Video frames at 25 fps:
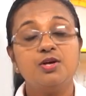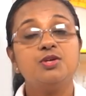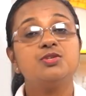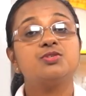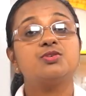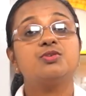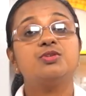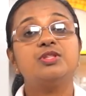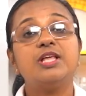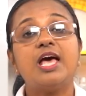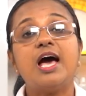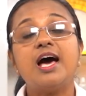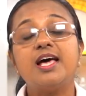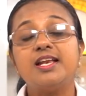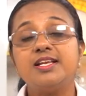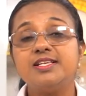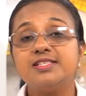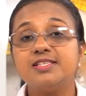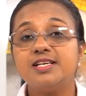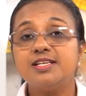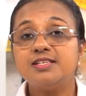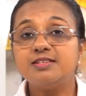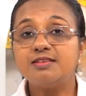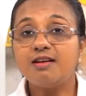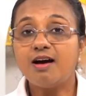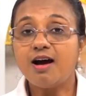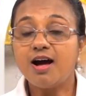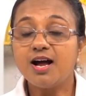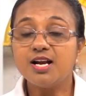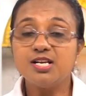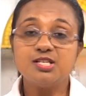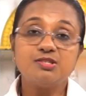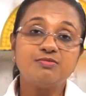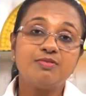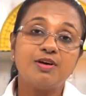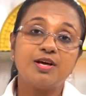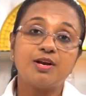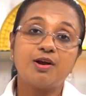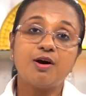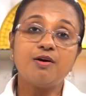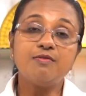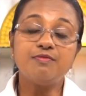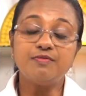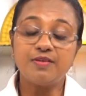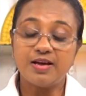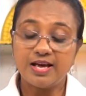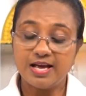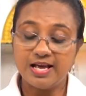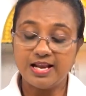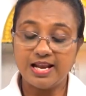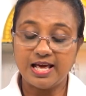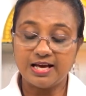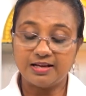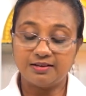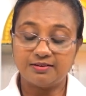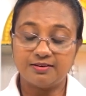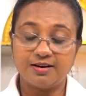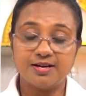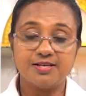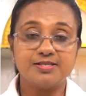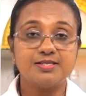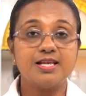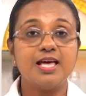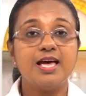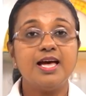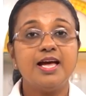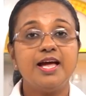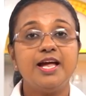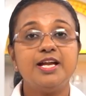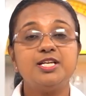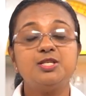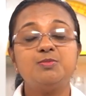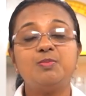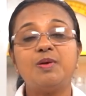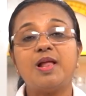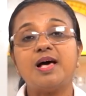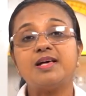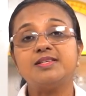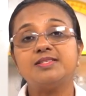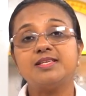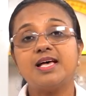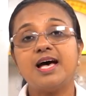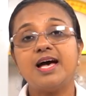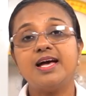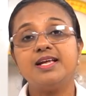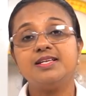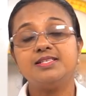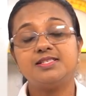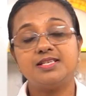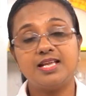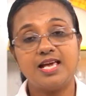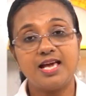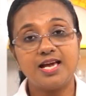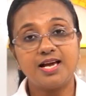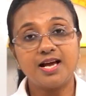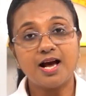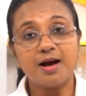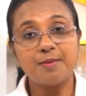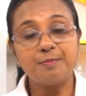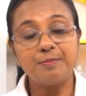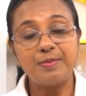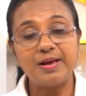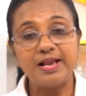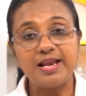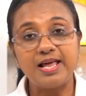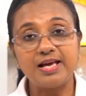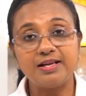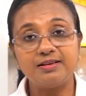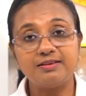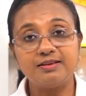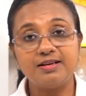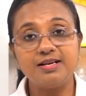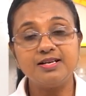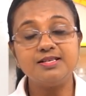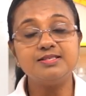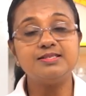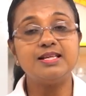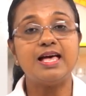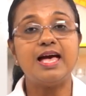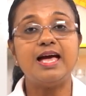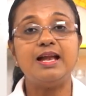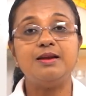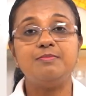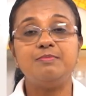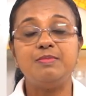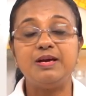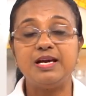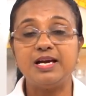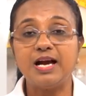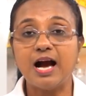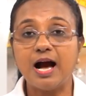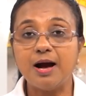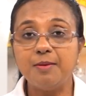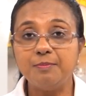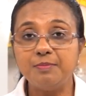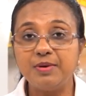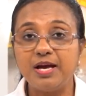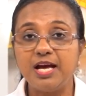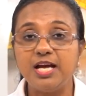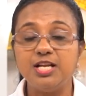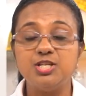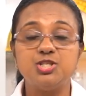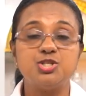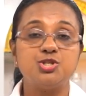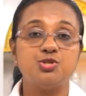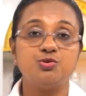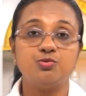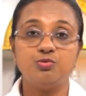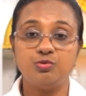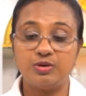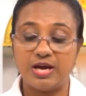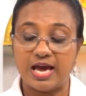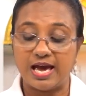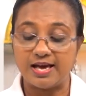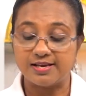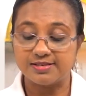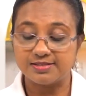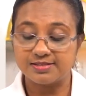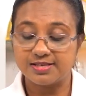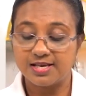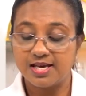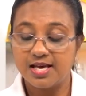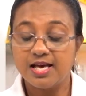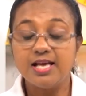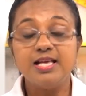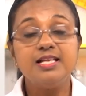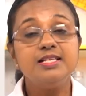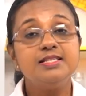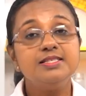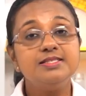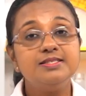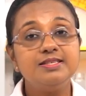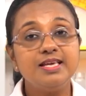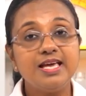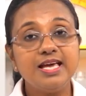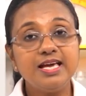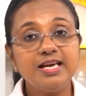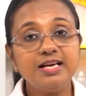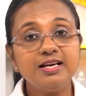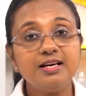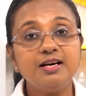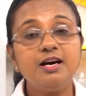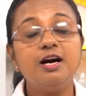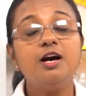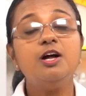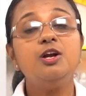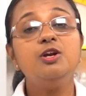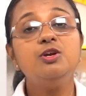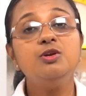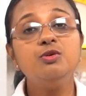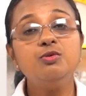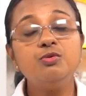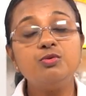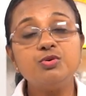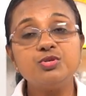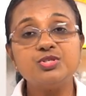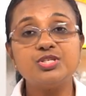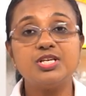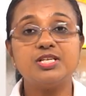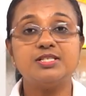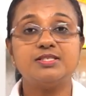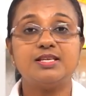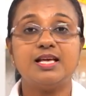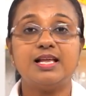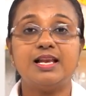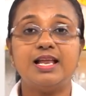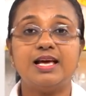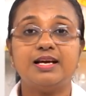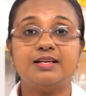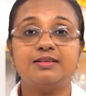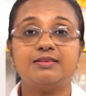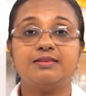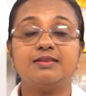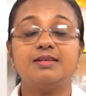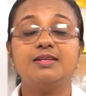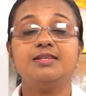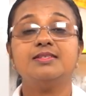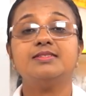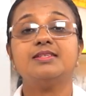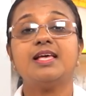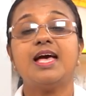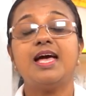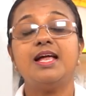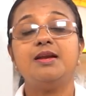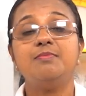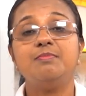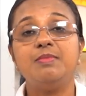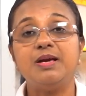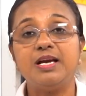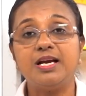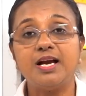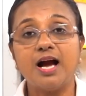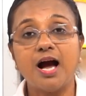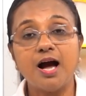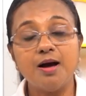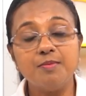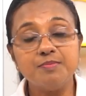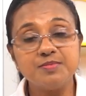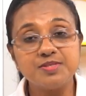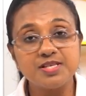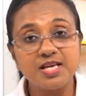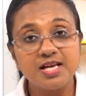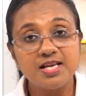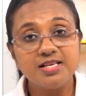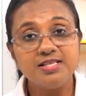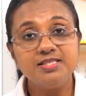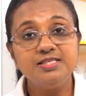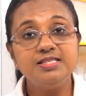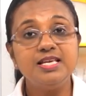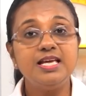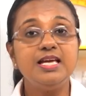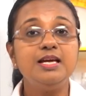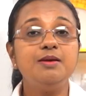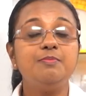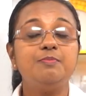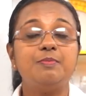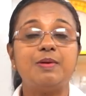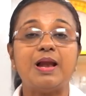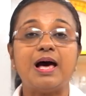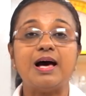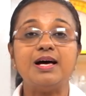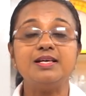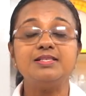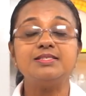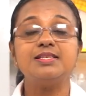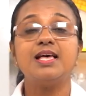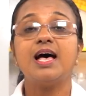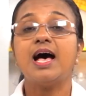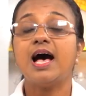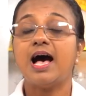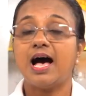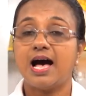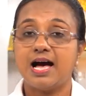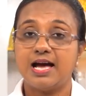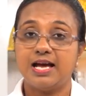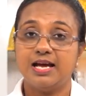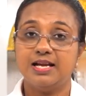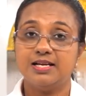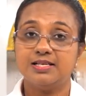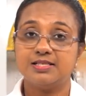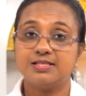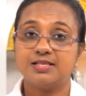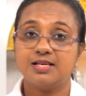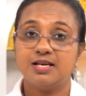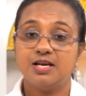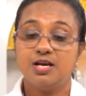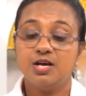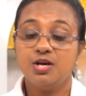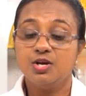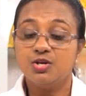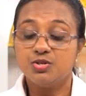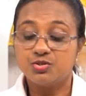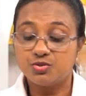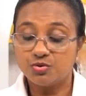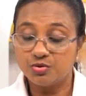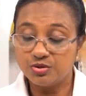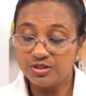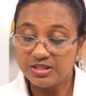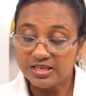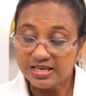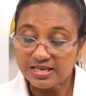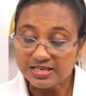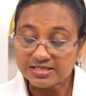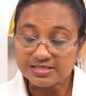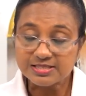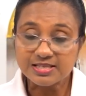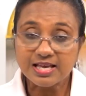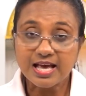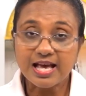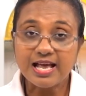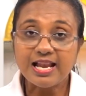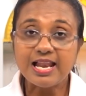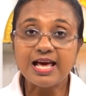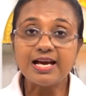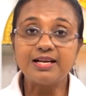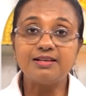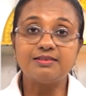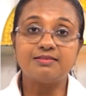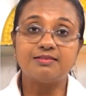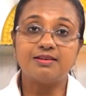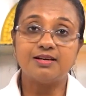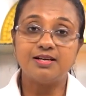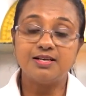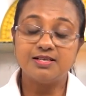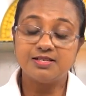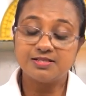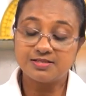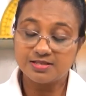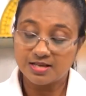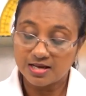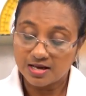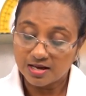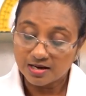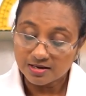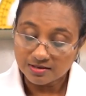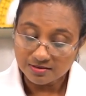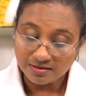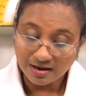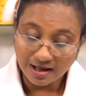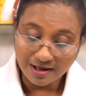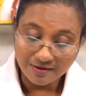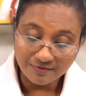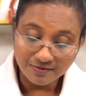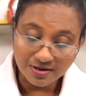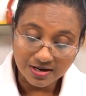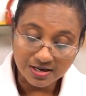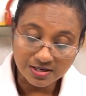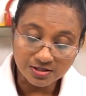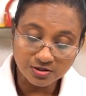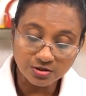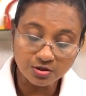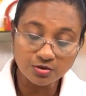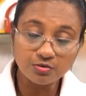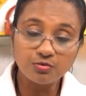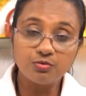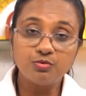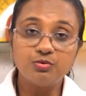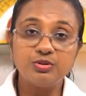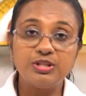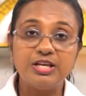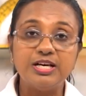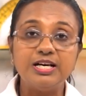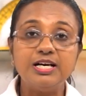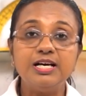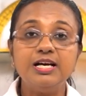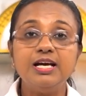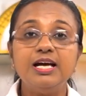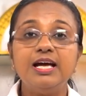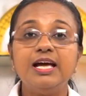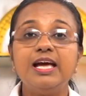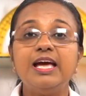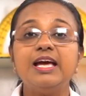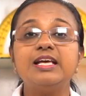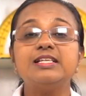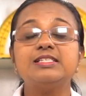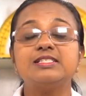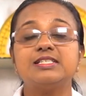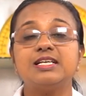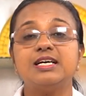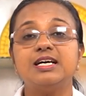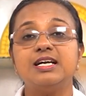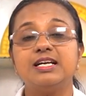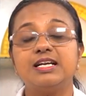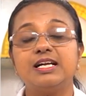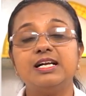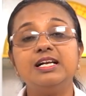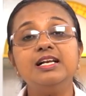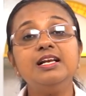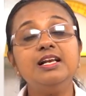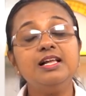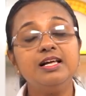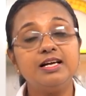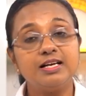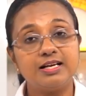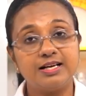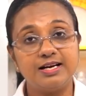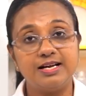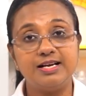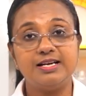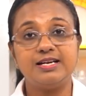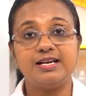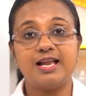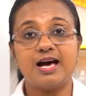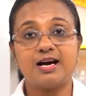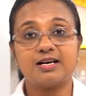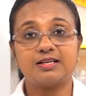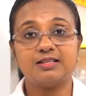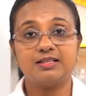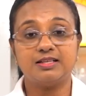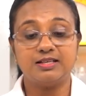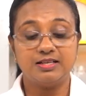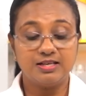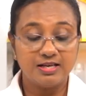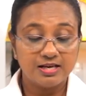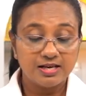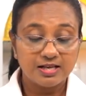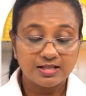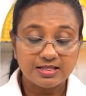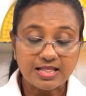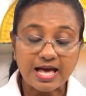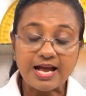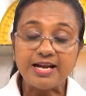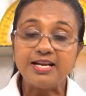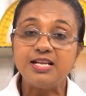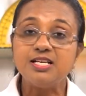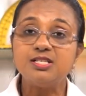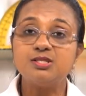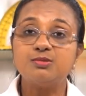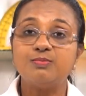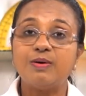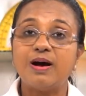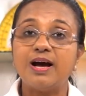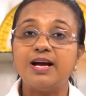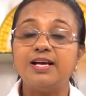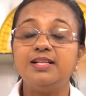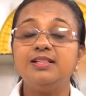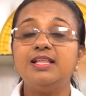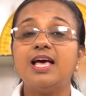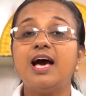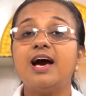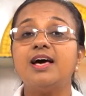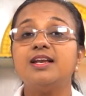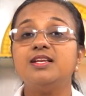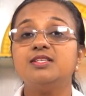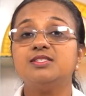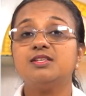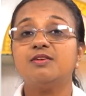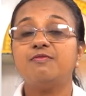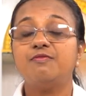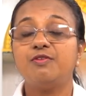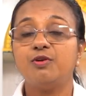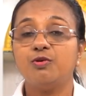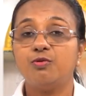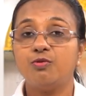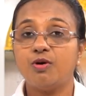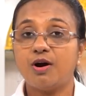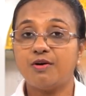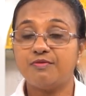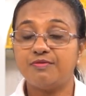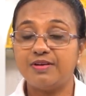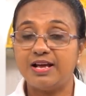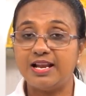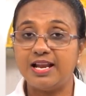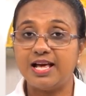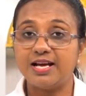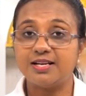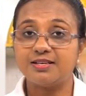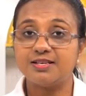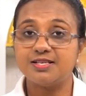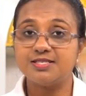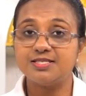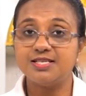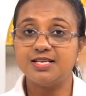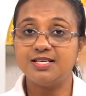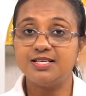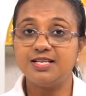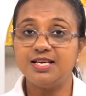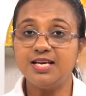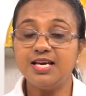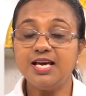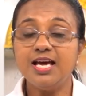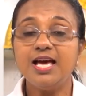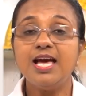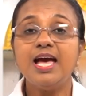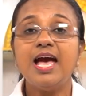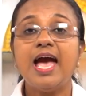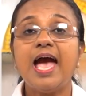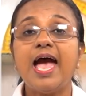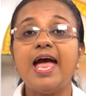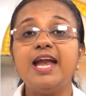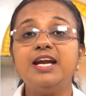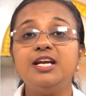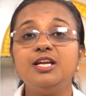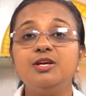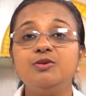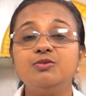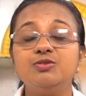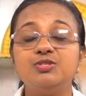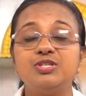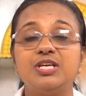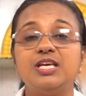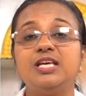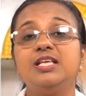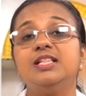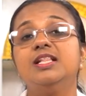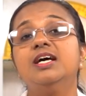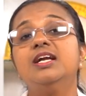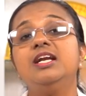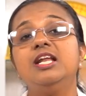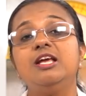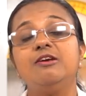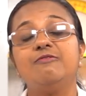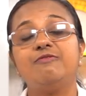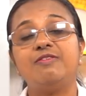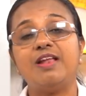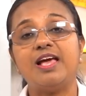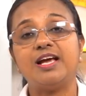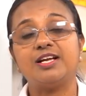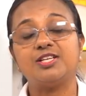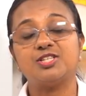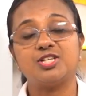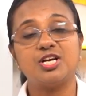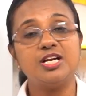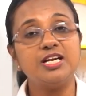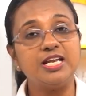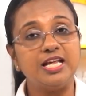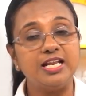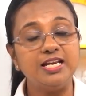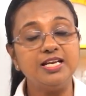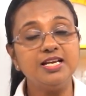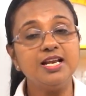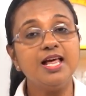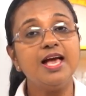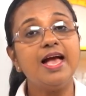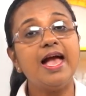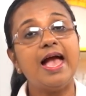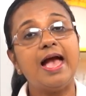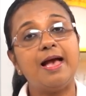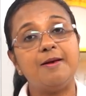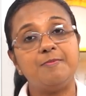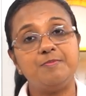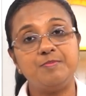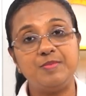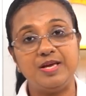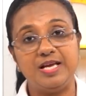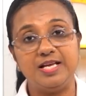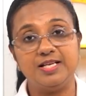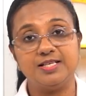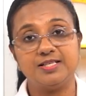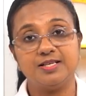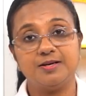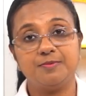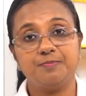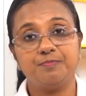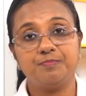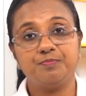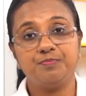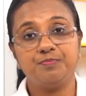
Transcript: So there is a transfer of electrons. H plus ions take up electrons and become H2 gas. Zinc loses electrons and becomes zinc plus ions. So these electrons travel through the external conductor. That is why there is a flow of electricity and you see the deflection in ammeter.